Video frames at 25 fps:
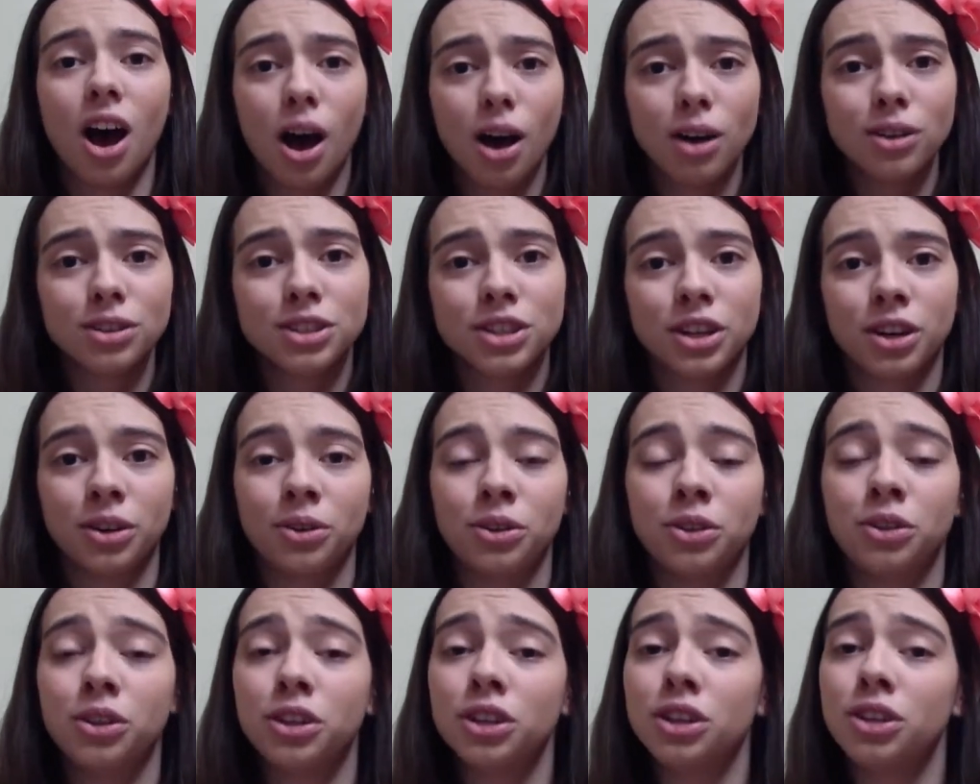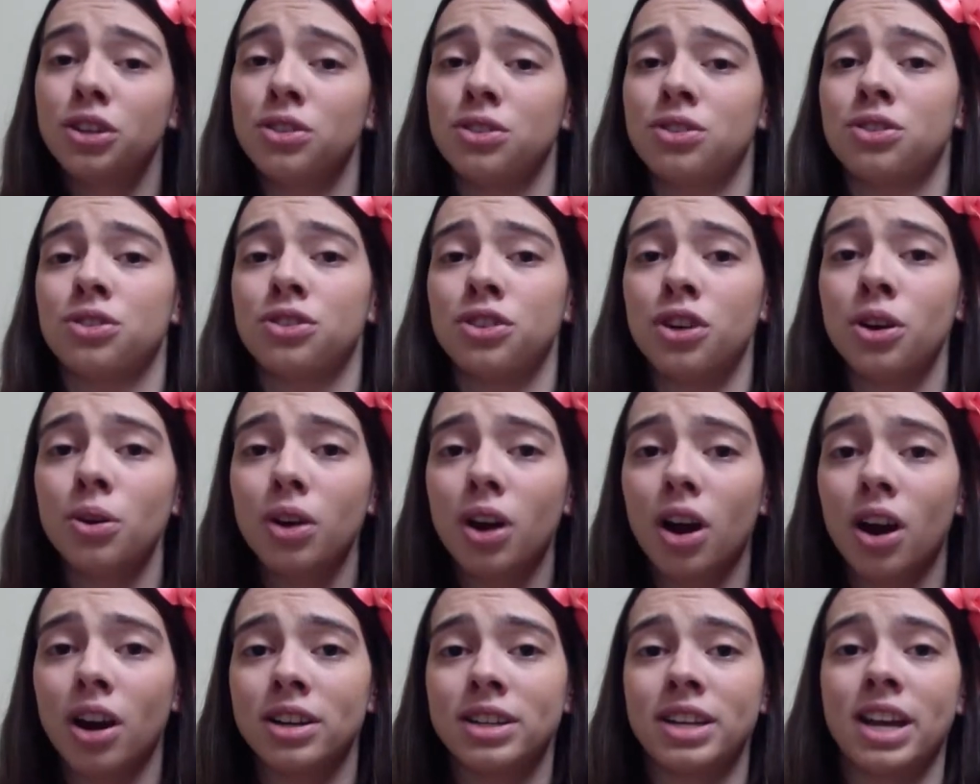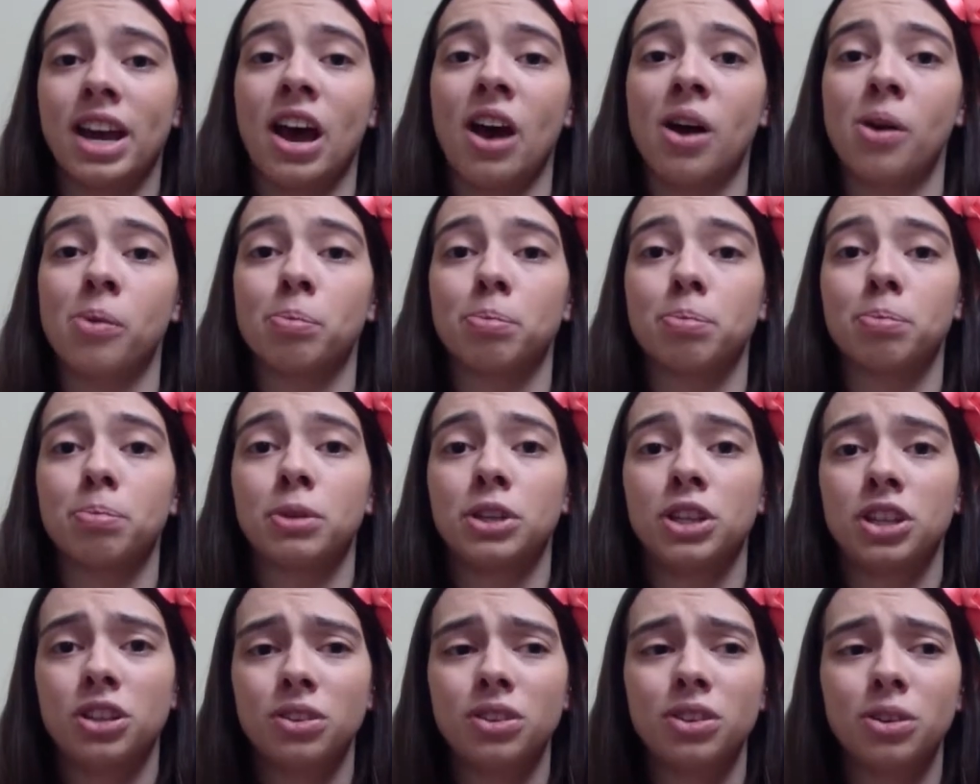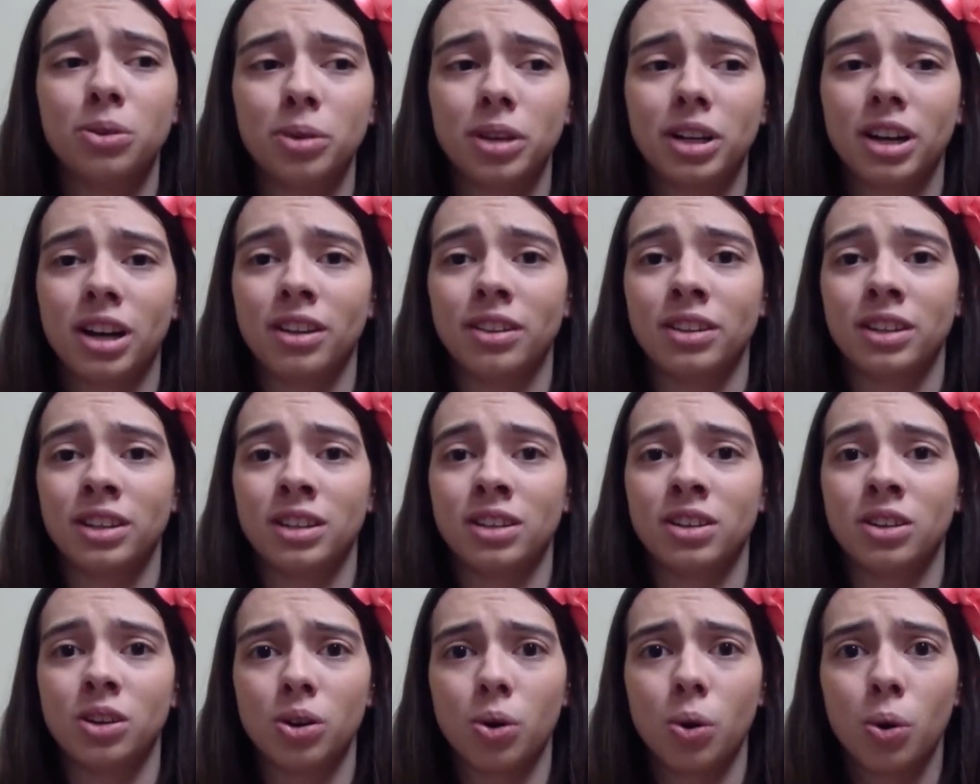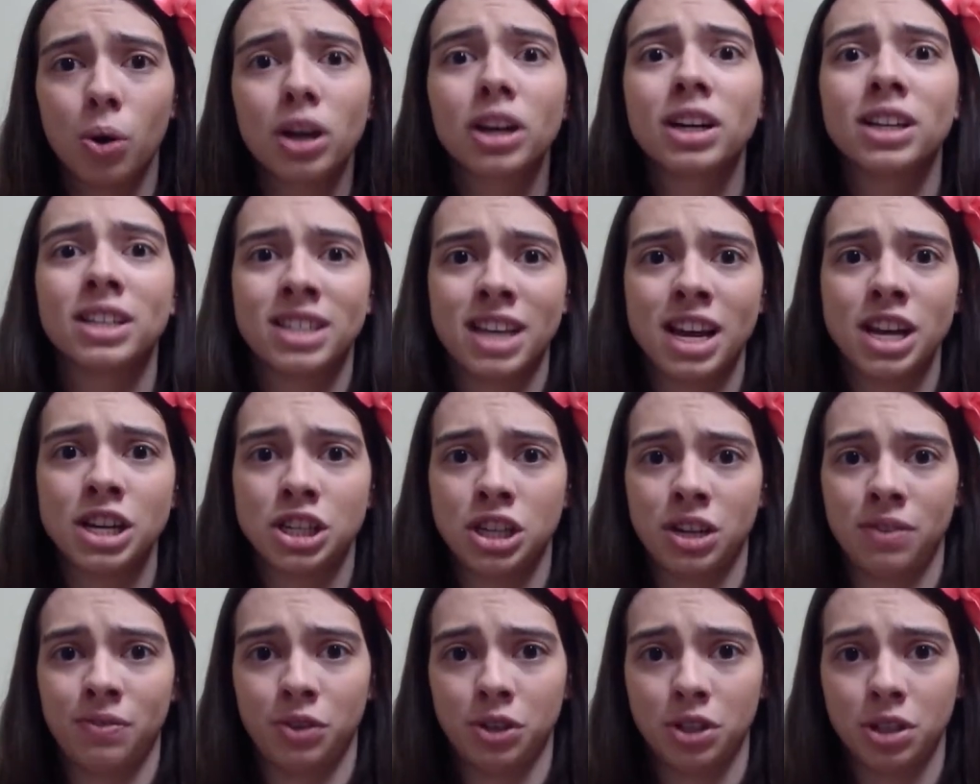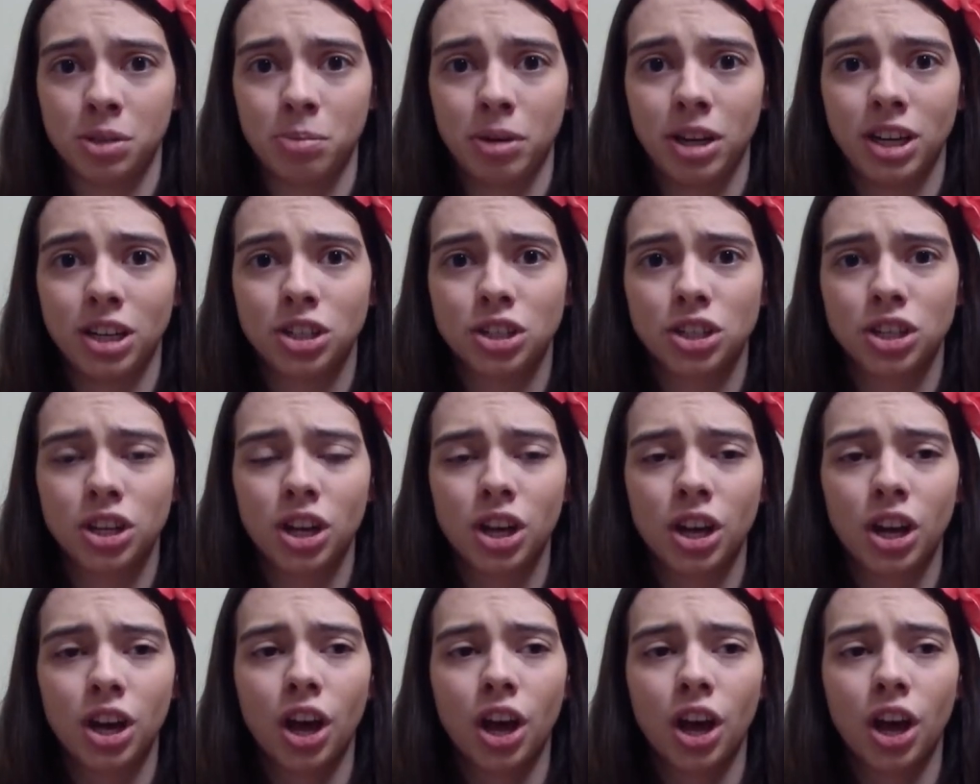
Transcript: Also, you can use your note card to help cue you in on the organization of your speech.